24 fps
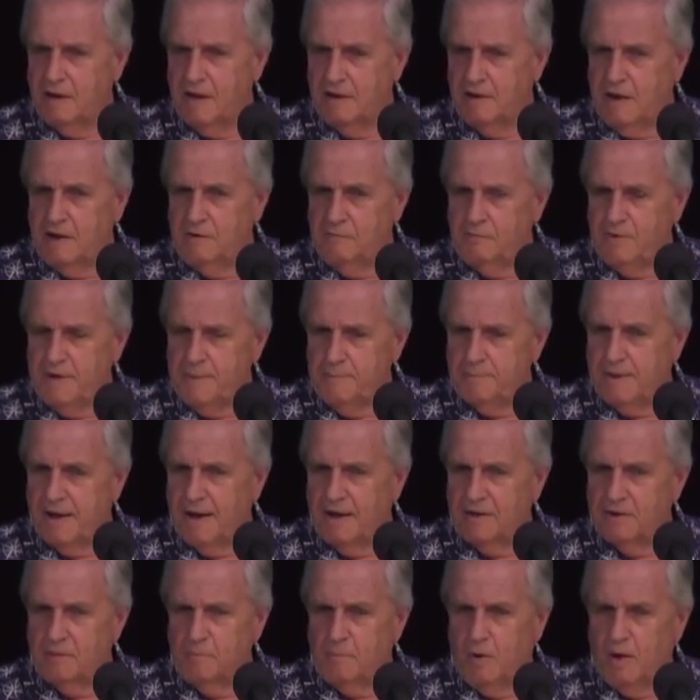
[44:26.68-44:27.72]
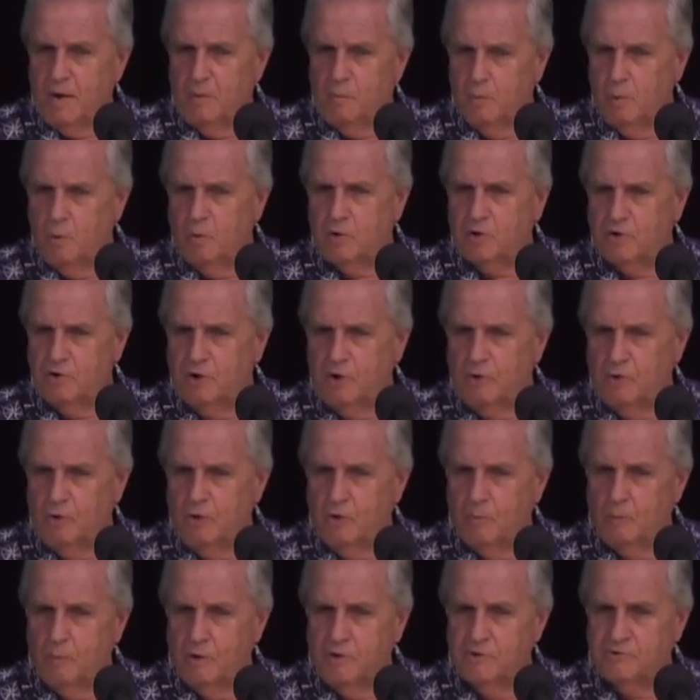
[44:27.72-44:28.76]
every part of my walk in the
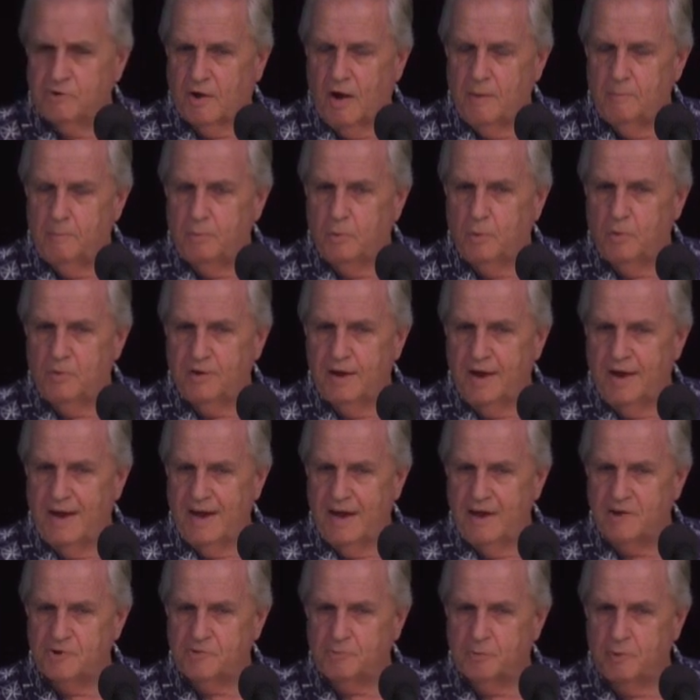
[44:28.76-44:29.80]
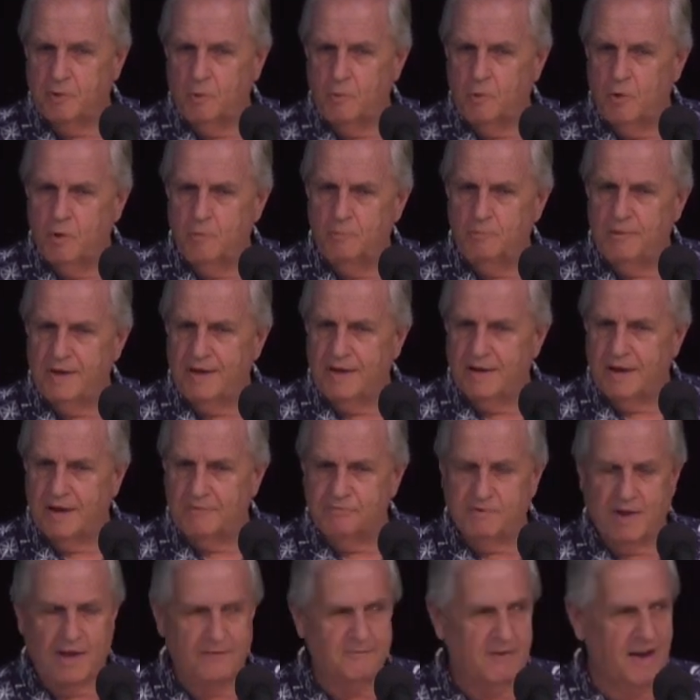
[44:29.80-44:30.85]
Lord was I bought a house with a room big enough
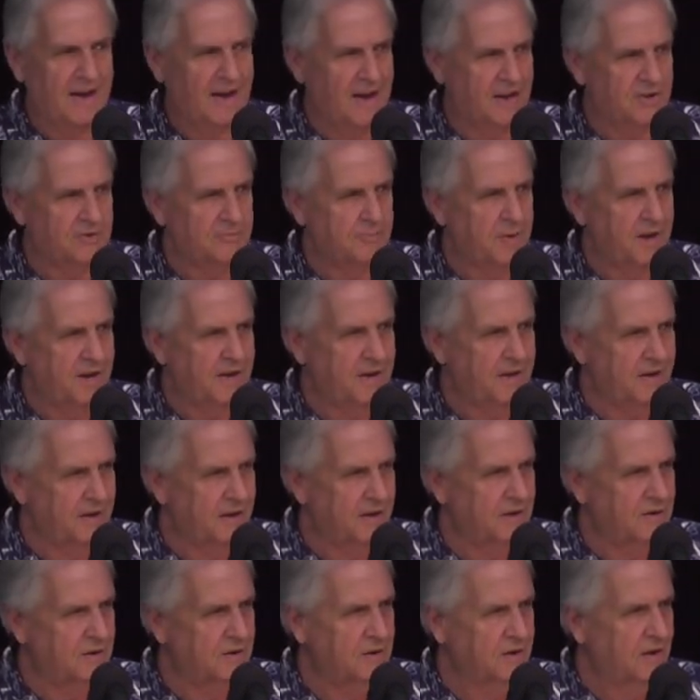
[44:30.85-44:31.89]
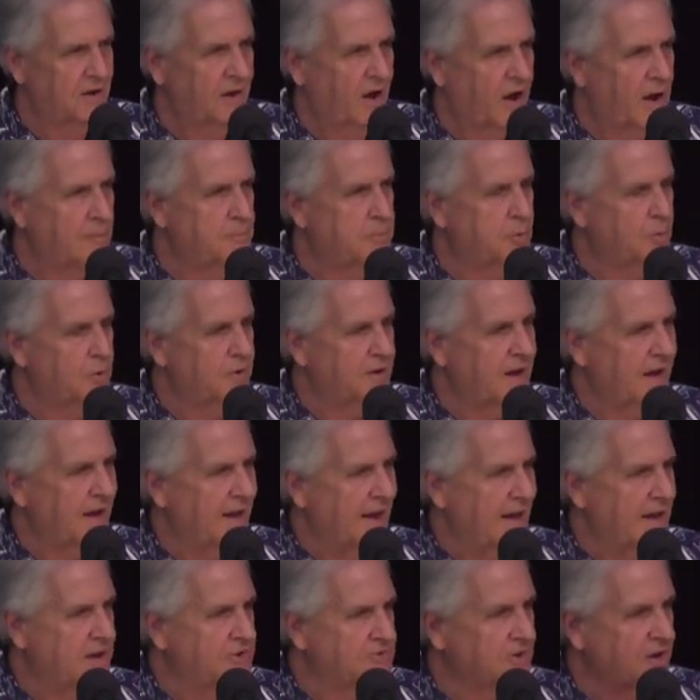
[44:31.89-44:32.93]
to have a house meeting in. I bought a
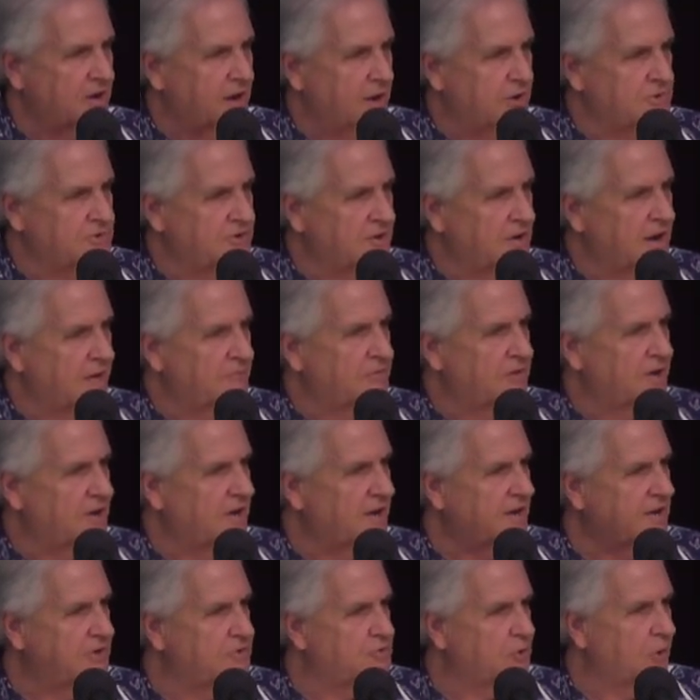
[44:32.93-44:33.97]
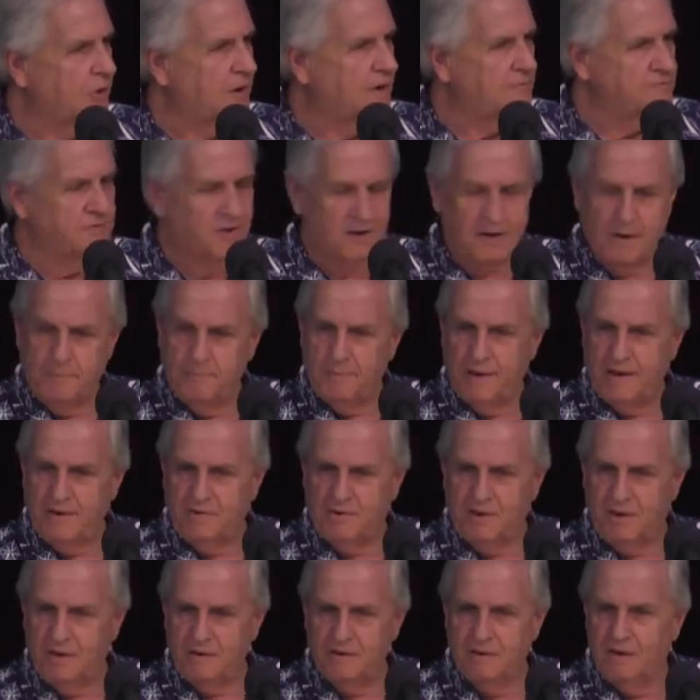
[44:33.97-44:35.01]
house close enough that I could drive to the
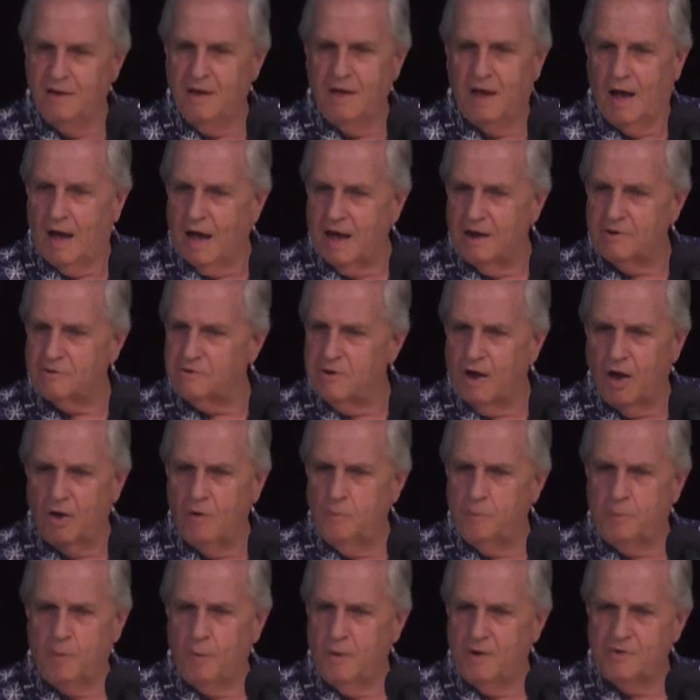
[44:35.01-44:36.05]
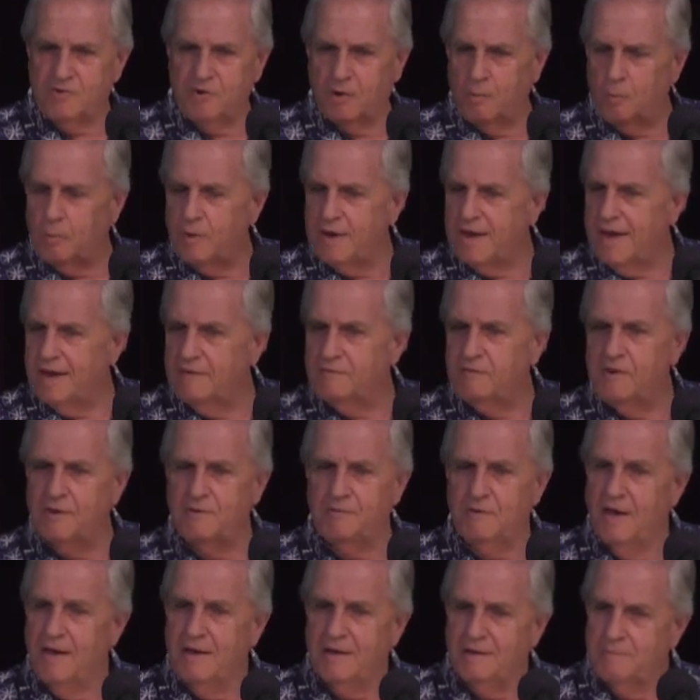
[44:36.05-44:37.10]
meeting. At no point did we ever
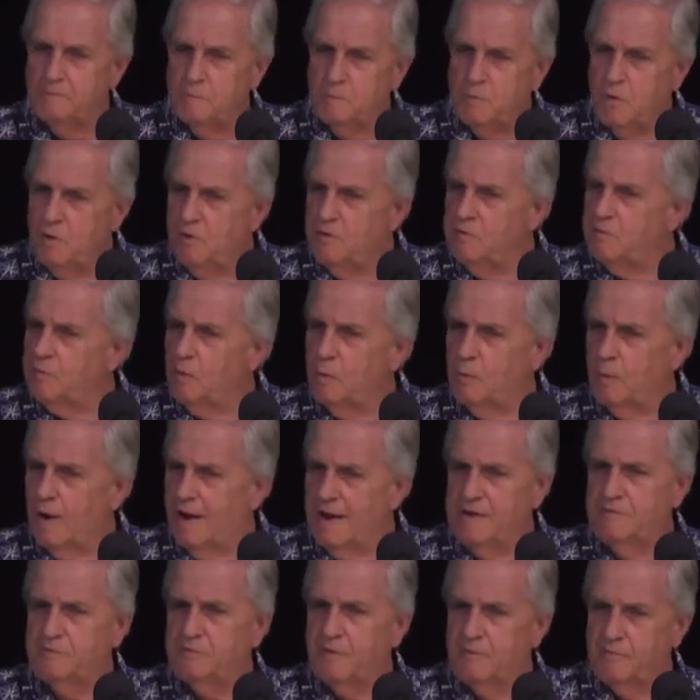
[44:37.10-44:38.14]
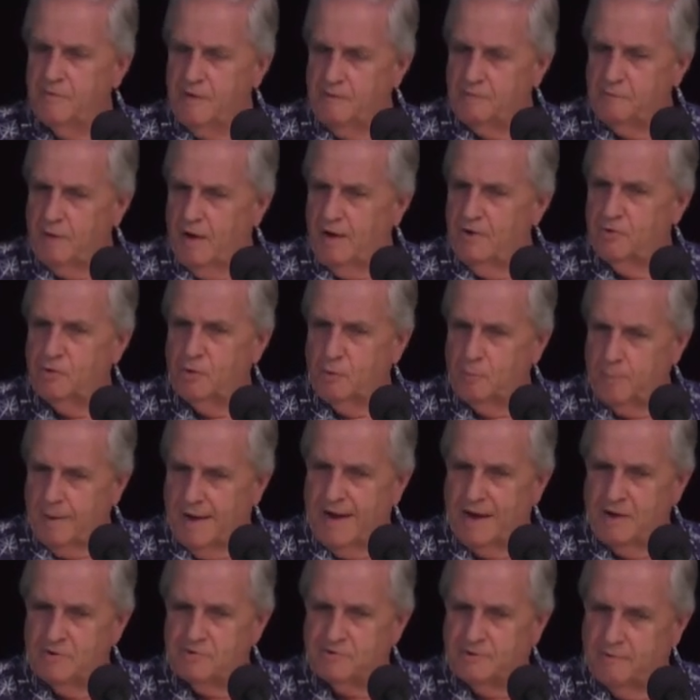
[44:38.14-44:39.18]
move away from the vital
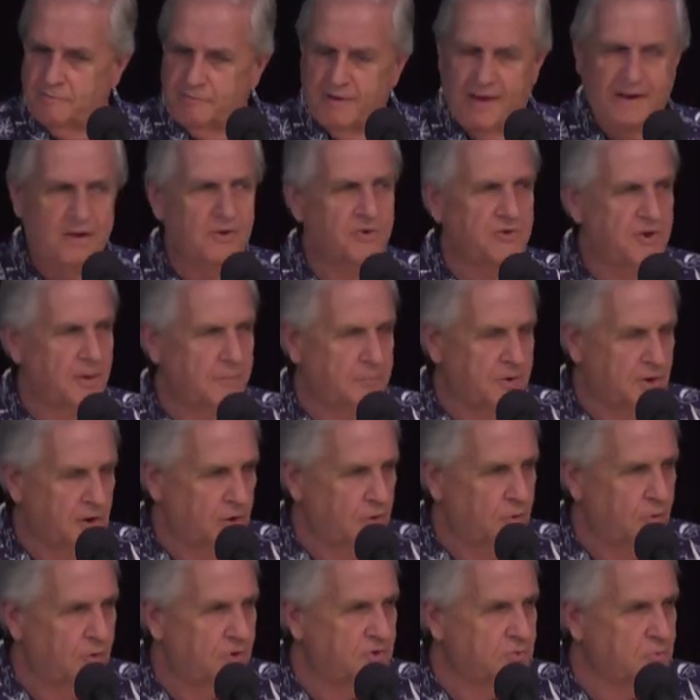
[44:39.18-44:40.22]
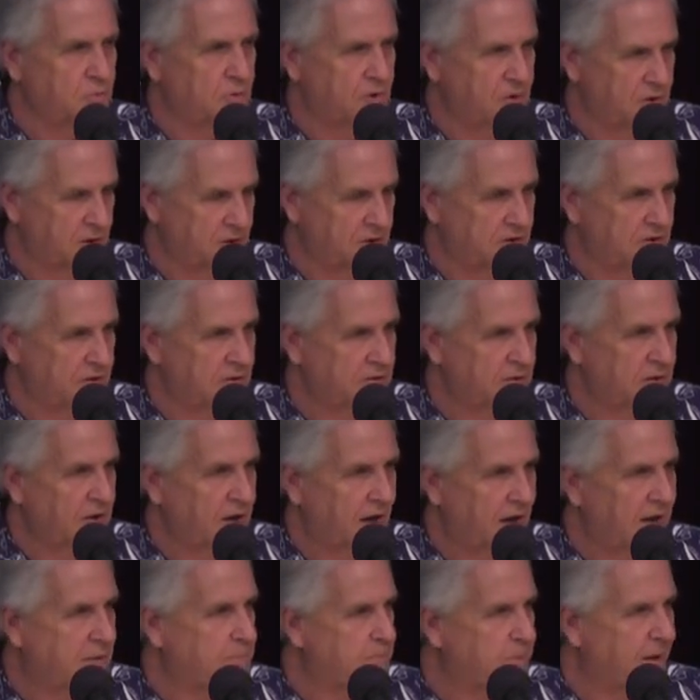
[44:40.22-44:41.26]
parts of fellowship and the Lord's work.
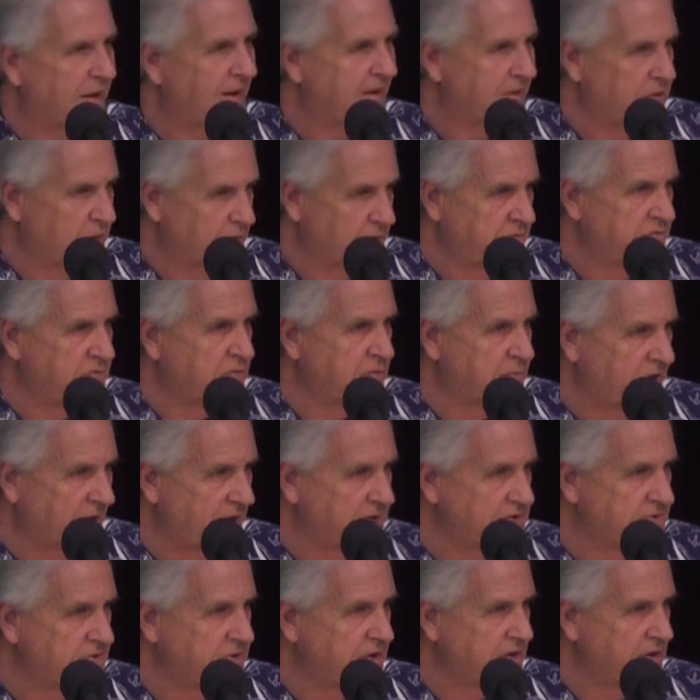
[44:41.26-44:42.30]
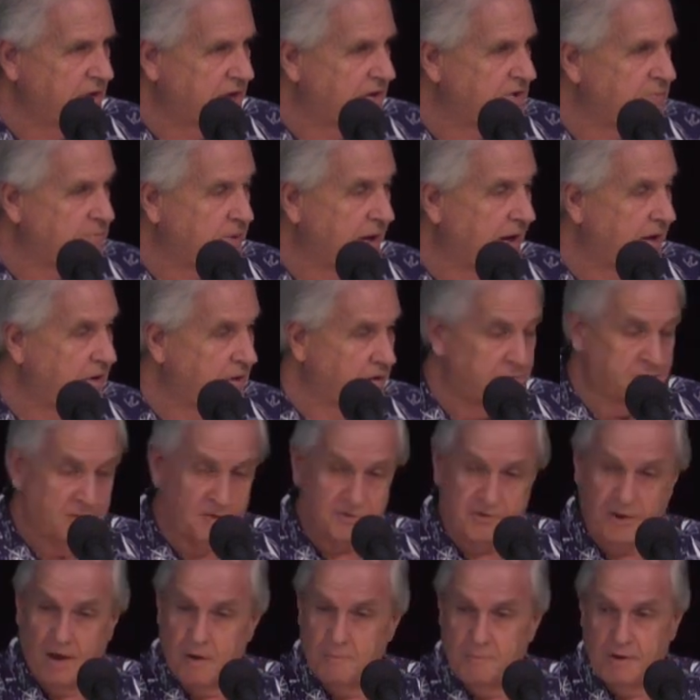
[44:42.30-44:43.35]
It paid off for us, and it's paid off for
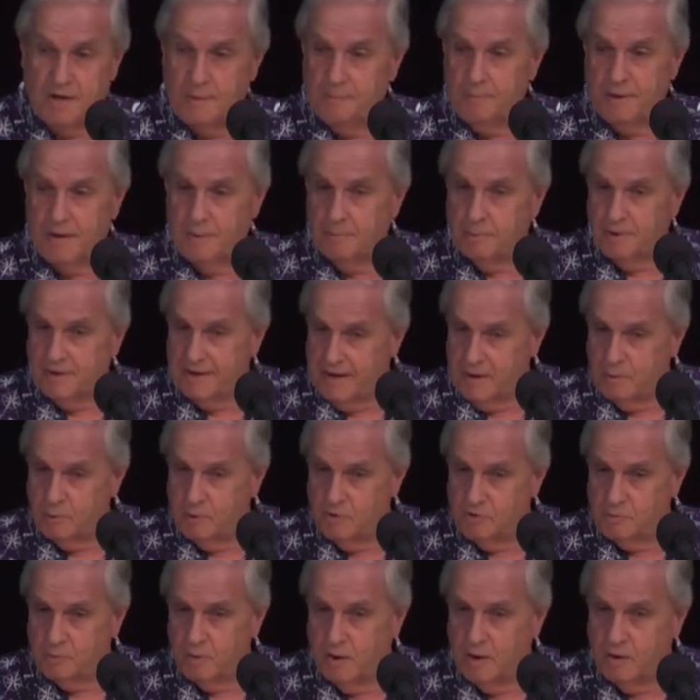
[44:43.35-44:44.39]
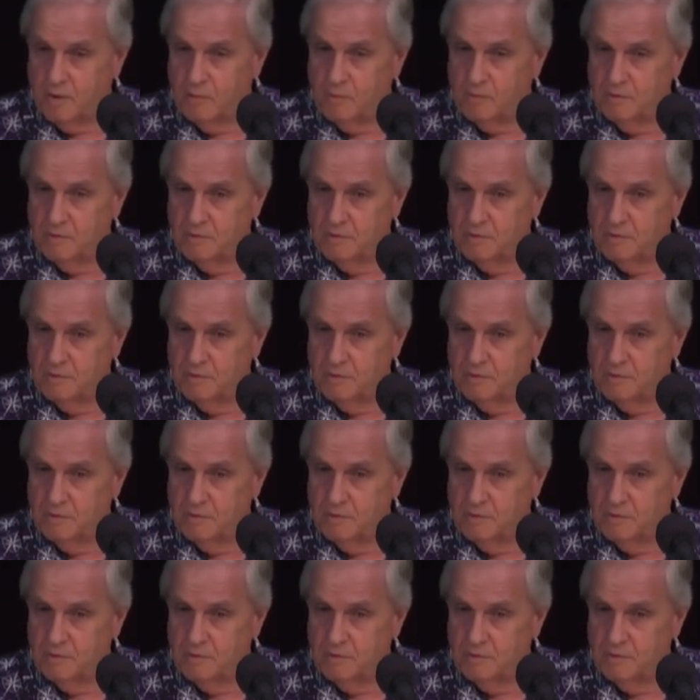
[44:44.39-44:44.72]
so many people here as well.